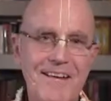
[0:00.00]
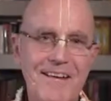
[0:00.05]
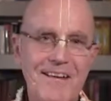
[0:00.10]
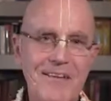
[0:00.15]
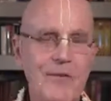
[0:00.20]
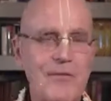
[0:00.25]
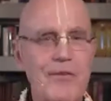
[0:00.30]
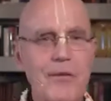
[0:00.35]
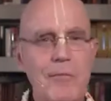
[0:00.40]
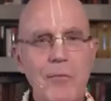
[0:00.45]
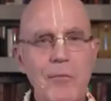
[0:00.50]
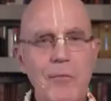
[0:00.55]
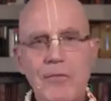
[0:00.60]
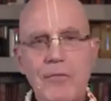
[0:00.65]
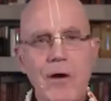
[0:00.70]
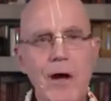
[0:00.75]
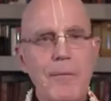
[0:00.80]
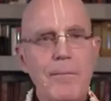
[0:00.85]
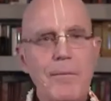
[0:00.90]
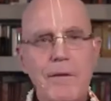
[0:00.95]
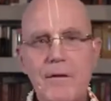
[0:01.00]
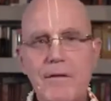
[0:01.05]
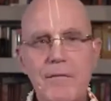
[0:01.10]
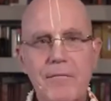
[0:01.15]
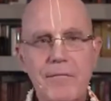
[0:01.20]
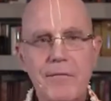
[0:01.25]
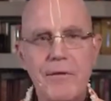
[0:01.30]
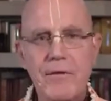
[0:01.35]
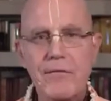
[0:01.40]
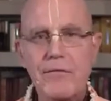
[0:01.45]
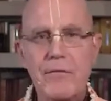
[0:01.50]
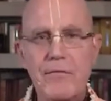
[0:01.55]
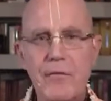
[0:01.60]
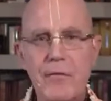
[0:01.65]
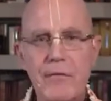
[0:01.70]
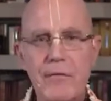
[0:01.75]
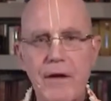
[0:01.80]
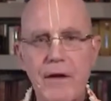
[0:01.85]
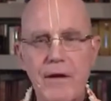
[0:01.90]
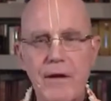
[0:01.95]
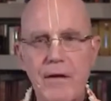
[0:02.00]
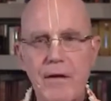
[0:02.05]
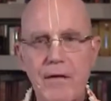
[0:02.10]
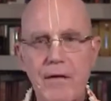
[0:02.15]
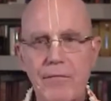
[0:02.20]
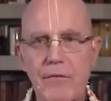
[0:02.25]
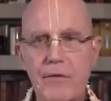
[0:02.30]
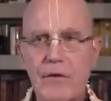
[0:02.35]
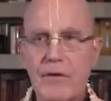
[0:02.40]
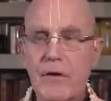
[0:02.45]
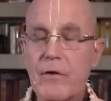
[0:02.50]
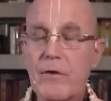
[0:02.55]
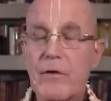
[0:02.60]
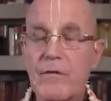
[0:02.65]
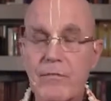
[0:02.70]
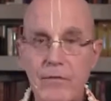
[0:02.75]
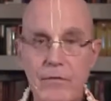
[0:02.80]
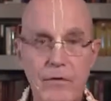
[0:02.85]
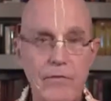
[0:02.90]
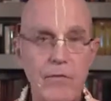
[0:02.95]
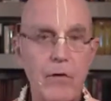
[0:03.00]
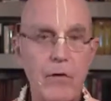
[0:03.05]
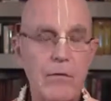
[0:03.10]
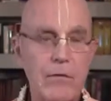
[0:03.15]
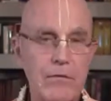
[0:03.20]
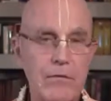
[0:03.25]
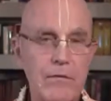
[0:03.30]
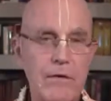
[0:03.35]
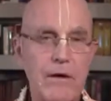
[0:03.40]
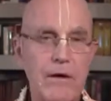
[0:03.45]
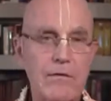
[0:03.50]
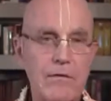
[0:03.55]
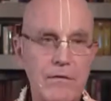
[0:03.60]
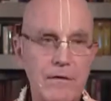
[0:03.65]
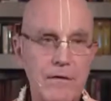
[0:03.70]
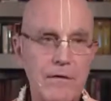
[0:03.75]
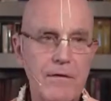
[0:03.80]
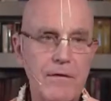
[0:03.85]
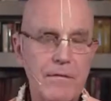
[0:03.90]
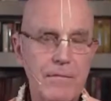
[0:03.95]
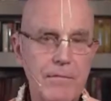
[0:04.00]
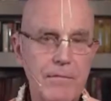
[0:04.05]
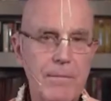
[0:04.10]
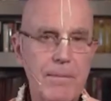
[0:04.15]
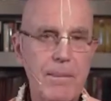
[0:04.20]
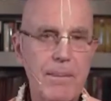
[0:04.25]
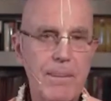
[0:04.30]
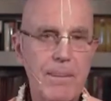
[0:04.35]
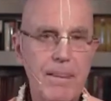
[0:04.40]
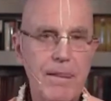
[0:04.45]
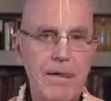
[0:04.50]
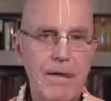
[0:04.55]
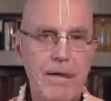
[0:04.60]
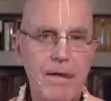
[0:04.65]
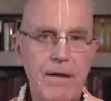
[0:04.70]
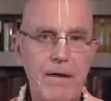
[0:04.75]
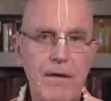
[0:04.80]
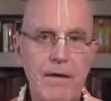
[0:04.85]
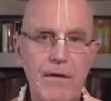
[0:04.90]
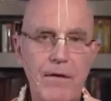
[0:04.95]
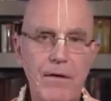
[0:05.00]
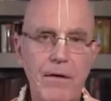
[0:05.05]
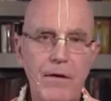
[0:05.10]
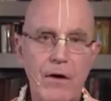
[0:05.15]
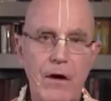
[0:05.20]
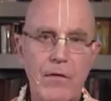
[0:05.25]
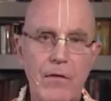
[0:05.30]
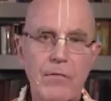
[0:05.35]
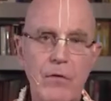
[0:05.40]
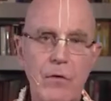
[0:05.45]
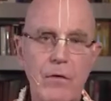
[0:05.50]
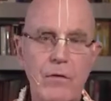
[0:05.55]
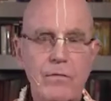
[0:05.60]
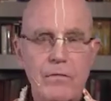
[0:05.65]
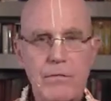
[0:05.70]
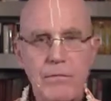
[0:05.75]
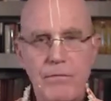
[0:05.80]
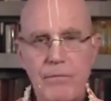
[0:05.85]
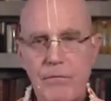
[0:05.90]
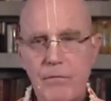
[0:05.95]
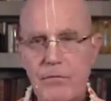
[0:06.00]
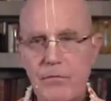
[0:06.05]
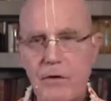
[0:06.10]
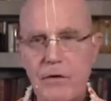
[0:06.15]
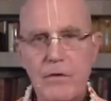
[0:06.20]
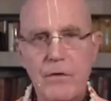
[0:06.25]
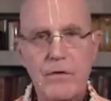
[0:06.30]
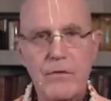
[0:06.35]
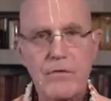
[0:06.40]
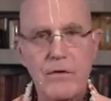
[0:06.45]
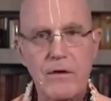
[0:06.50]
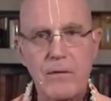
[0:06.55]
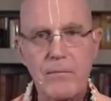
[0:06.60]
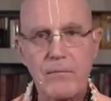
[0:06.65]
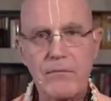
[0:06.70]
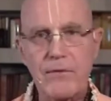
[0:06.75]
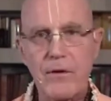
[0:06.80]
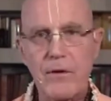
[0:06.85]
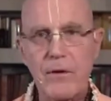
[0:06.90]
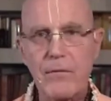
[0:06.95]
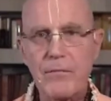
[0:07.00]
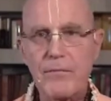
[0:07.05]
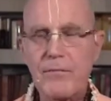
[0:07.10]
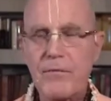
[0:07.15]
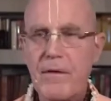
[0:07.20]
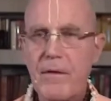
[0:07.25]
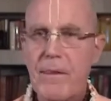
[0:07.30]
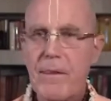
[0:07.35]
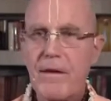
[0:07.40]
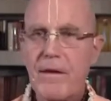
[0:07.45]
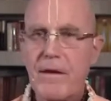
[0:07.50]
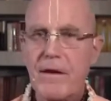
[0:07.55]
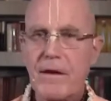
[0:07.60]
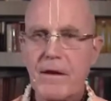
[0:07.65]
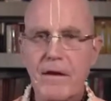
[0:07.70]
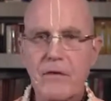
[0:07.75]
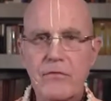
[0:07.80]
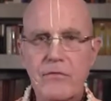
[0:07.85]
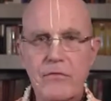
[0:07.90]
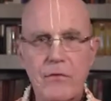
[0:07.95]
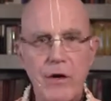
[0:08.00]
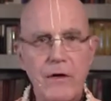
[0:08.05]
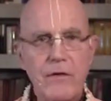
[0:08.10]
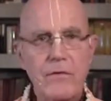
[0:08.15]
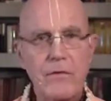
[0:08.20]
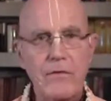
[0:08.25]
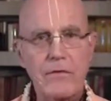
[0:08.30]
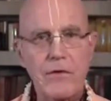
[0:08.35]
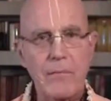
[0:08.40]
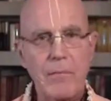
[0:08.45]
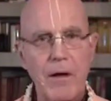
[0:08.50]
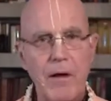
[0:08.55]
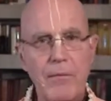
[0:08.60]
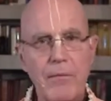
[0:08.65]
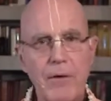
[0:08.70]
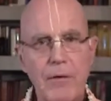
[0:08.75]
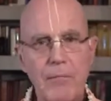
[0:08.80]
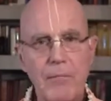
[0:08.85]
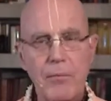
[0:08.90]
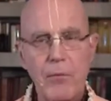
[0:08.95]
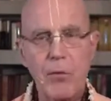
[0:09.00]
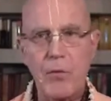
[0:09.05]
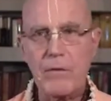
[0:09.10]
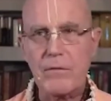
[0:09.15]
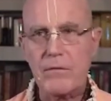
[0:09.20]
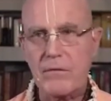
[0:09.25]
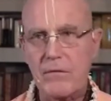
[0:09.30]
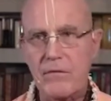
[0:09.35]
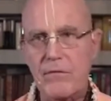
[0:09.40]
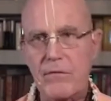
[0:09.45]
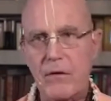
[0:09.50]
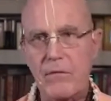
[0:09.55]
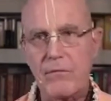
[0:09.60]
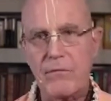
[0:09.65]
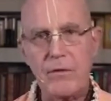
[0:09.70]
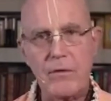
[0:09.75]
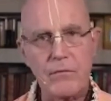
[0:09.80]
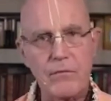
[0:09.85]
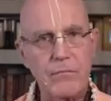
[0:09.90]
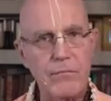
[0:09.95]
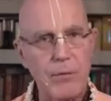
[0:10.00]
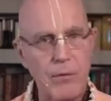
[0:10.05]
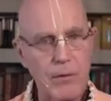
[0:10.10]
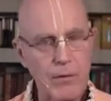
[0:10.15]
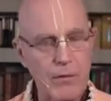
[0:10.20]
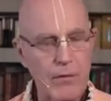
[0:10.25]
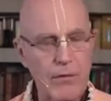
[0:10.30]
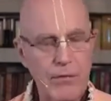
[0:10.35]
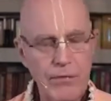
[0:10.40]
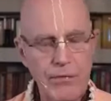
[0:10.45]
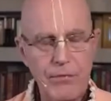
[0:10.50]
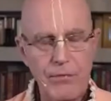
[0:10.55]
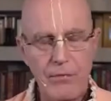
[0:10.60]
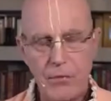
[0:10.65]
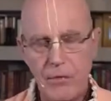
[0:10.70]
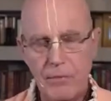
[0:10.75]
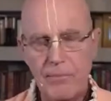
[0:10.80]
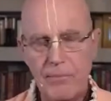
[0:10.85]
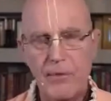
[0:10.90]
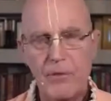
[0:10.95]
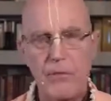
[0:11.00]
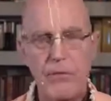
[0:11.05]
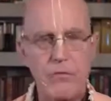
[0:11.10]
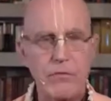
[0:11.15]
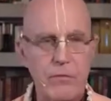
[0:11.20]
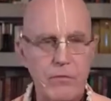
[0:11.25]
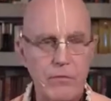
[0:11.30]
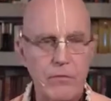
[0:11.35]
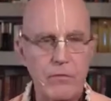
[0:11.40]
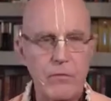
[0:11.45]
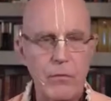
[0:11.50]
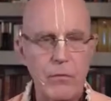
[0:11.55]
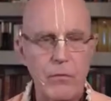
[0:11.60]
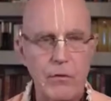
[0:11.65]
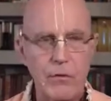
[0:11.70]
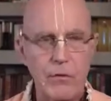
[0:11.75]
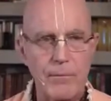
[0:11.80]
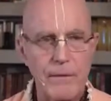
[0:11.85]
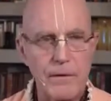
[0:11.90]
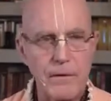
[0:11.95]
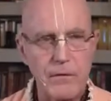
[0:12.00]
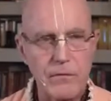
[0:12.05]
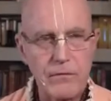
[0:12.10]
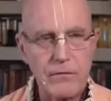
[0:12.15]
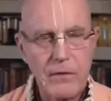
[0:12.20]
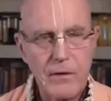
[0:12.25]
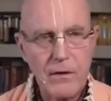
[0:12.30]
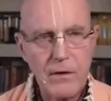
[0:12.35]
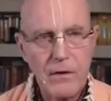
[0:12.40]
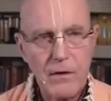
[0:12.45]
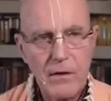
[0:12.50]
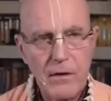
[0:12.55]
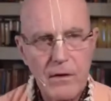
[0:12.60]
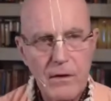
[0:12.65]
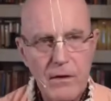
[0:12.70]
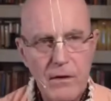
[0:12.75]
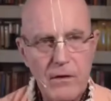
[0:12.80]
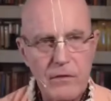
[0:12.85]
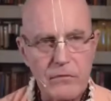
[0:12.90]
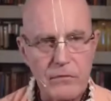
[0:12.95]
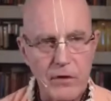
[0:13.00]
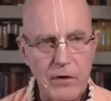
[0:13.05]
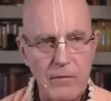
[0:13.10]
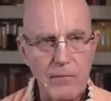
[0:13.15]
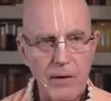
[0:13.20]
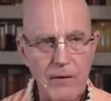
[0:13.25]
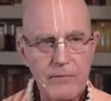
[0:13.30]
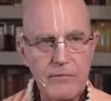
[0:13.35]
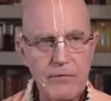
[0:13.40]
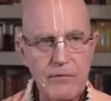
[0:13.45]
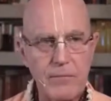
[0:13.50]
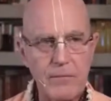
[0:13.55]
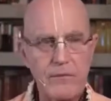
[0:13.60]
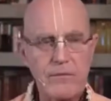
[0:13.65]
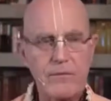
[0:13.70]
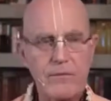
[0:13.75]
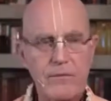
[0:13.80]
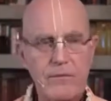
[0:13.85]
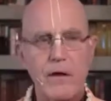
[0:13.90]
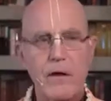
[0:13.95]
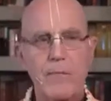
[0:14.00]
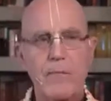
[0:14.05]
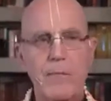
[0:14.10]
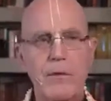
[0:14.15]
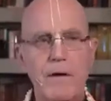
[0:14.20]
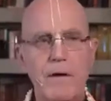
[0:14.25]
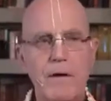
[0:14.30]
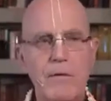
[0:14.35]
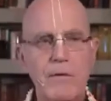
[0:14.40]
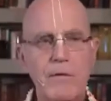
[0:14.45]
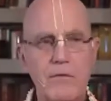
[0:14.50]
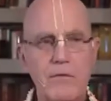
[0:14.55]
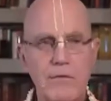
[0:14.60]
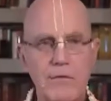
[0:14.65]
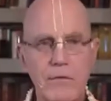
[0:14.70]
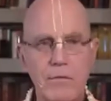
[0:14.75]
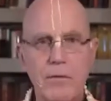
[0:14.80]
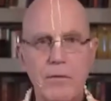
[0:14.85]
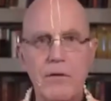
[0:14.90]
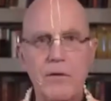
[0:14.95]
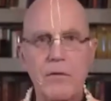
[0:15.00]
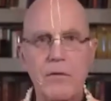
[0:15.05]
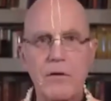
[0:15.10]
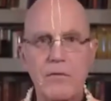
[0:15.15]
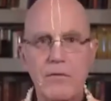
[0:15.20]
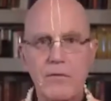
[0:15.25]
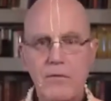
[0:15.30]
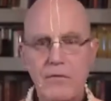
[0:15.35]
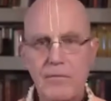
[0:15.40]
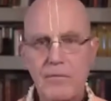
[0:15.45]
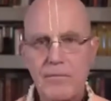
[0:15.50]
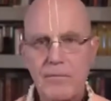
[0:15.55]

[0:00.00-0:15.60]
So it's the most opulent festival day of the year for devotees, actually. Of course, Sri Krishna himself instructs us about the importance of his birth or appearance in this world, because Janmastami is celebrating Krishna's appearance